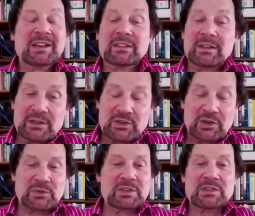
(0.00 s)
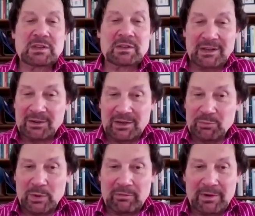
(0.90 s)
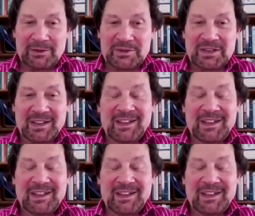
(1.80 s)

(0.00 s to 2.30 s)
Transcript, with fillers: and they chose to see that that way round.